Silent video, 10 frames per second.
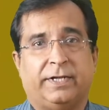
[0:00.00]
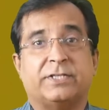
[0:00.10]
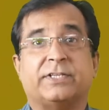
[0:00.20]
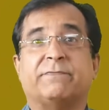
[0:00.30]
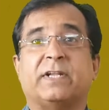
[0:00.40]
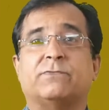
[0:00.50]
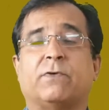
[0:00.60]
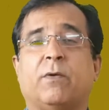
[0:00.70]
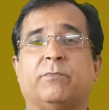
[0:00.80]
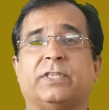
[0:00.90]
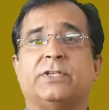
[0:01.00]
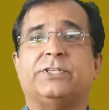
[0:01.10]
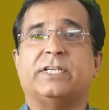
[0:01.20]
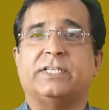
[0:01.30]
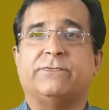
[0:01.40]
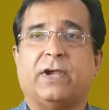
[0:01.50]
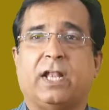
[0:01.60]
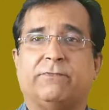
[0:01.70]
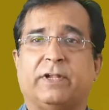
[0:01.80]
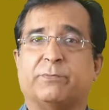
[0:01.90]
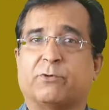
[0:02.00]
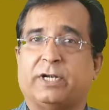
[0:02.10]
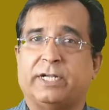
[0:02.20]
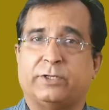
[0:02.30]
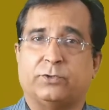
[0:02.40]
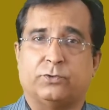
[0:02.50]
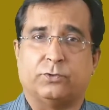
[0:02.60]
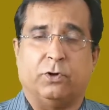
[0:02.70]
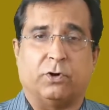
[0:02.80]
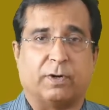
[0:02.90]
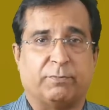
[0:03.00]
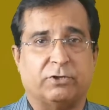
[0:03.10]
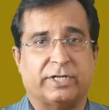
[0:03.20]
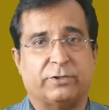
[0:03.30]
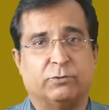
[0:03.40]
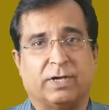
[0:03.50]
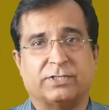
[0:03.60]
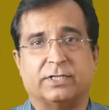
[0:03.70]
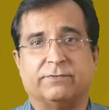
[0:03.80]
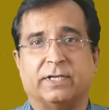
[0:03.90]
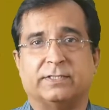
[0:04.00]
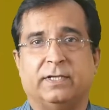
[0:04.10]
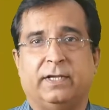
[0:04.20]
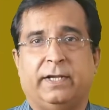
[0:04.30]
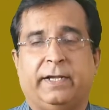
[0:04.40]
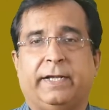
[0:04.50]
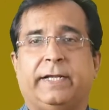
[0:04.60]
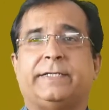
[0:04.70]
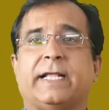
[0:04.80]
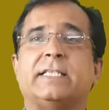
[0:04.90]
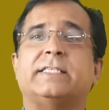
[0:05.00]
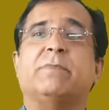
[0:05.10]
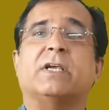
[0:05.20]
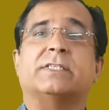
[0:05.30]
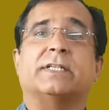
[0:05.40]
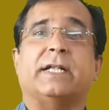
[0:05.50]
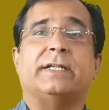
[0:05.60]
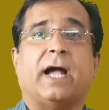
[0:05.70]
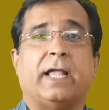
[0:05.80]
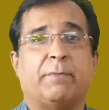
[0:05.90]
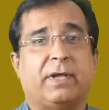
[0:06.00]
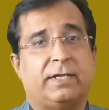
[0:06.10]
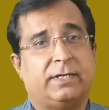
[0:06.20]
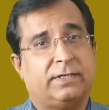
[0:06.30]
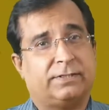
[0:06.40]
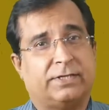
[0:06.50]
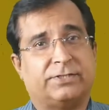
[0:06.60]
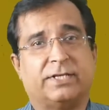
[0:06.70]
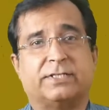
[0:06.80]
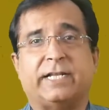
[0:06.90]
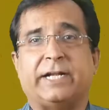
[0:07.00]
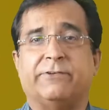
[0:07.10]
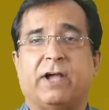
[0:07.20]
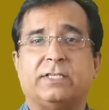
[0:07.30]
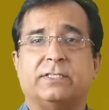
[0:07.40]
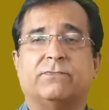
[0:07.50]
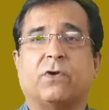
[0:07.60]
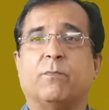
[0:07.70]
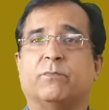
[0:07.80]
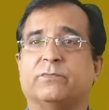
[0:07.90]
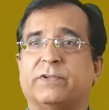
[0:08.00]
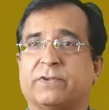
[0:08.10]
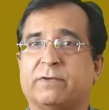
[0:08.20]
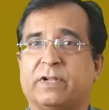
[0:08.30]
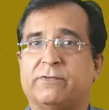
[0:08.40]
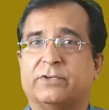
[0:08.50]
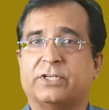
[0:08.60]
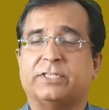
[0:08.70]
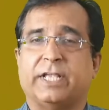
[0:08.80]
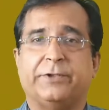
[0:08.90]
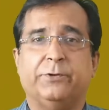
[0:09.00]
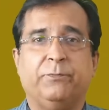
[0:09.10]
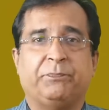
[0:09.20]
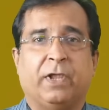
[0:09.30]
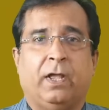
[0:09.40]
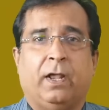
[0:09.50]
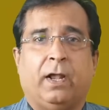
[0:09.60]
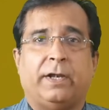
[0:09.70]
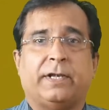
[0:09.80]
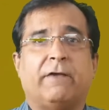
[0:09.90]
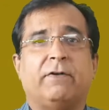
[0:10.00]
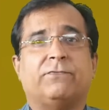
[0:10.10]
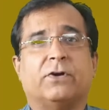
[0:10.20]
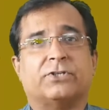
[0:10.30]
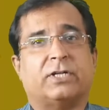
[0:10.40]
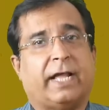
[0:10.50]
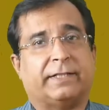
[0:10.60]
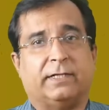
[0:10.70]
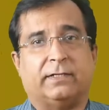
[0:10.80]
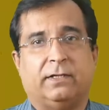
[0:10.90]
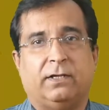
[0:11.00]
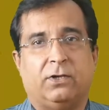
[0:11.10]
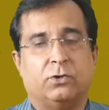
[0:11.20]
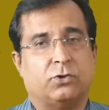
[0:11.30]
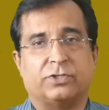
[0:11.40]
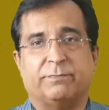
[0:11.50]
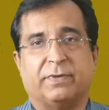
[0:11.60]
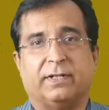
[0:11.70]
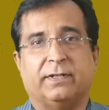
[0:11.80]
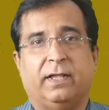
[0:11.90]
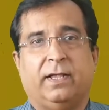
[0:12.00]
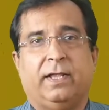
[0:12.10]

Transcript: In its simplest form, the GSD file when provided or uploaded to master device, it tells the master that I am a such such slave device from different manufacturer than you and I will function like that. So simple.